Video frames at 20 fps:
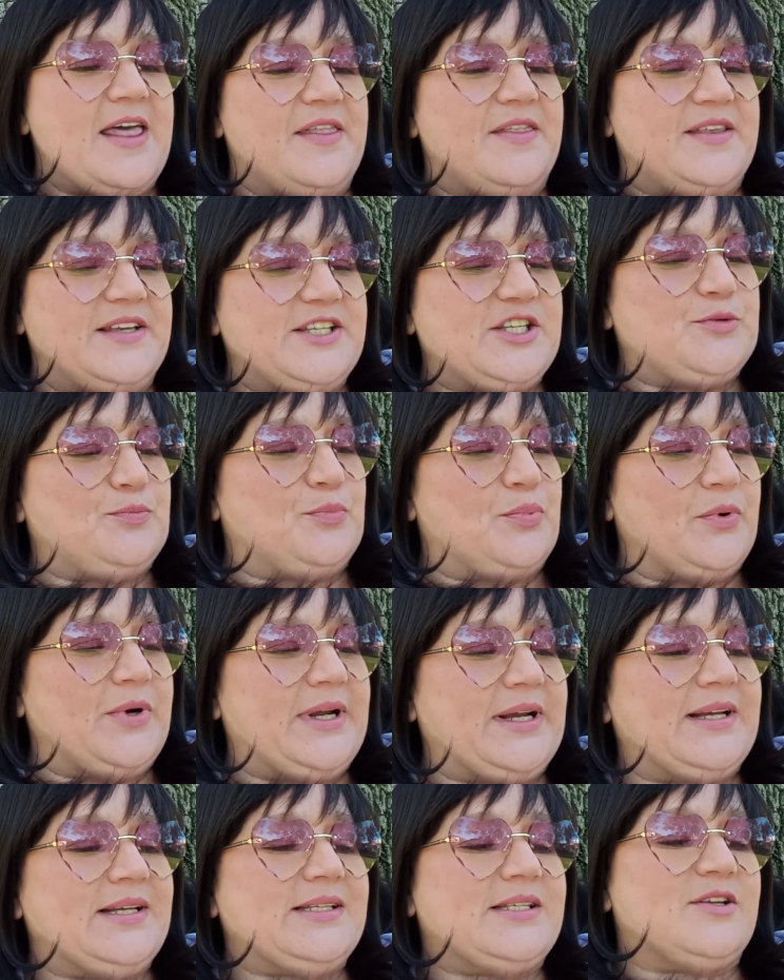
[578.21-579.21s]
This
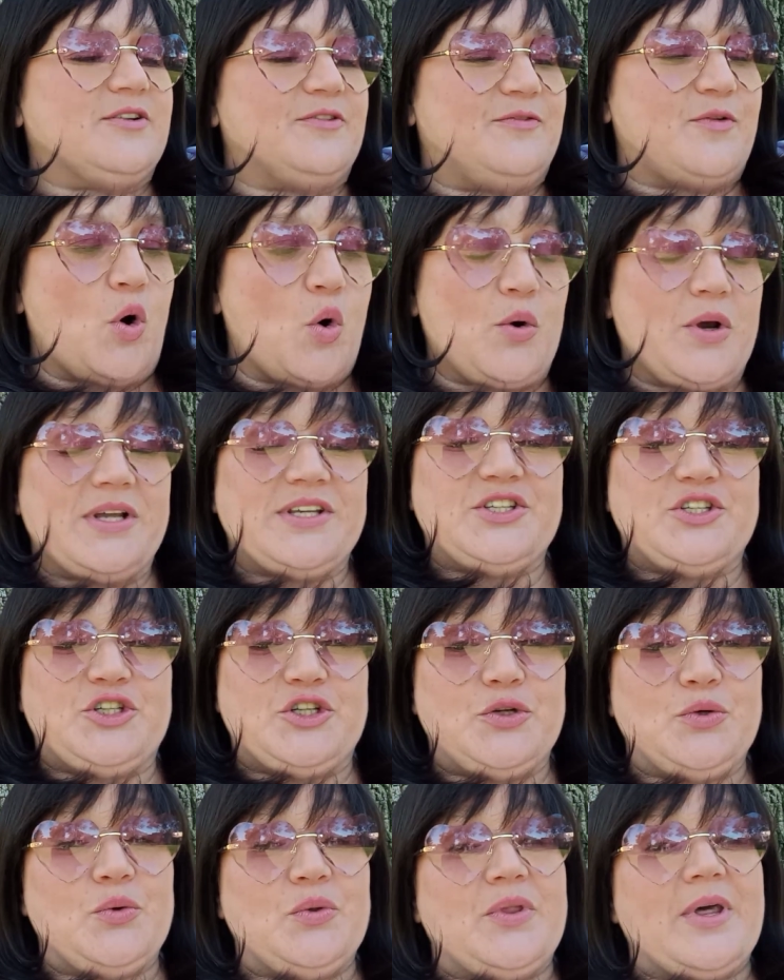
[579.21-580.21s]
brings the focus
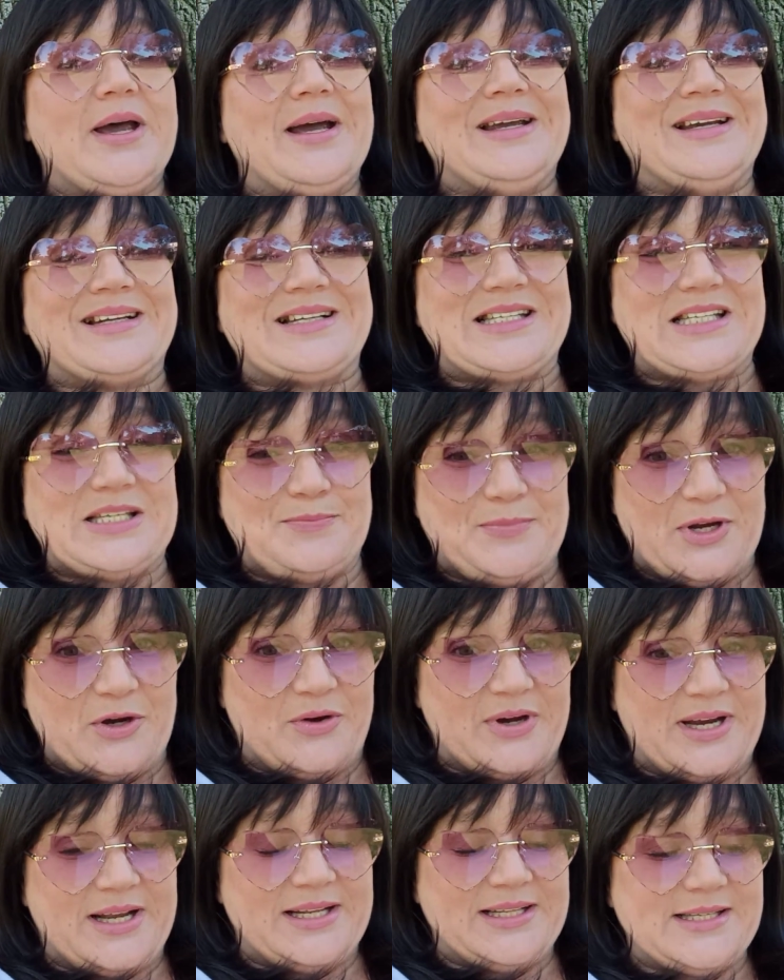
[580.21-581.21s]
to the
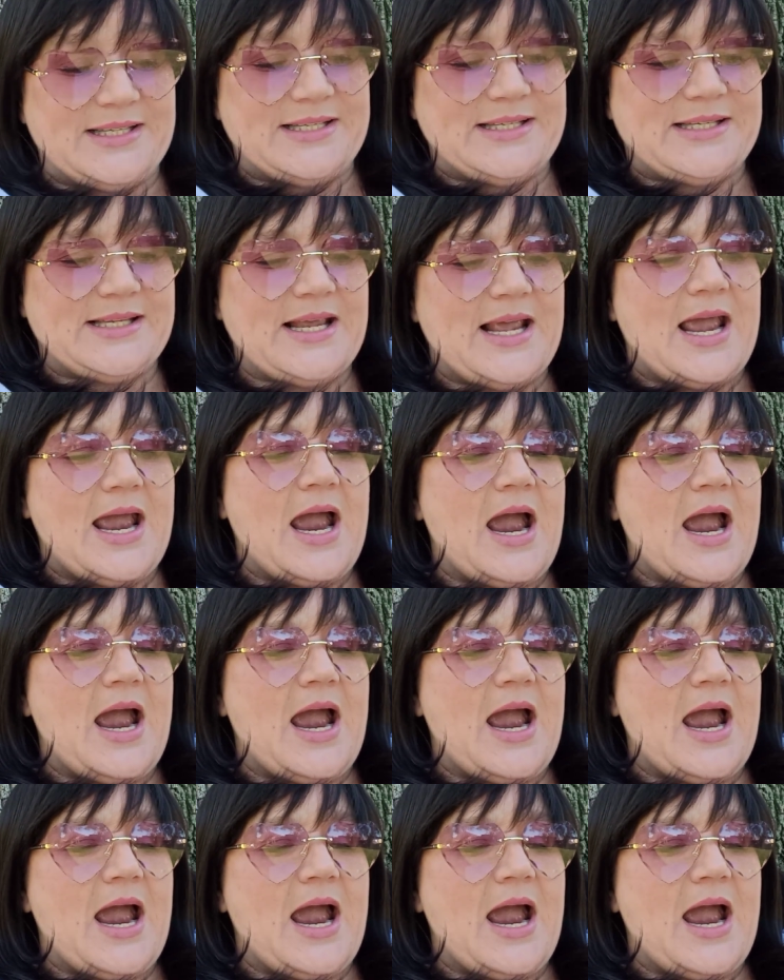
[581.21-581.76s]
experience,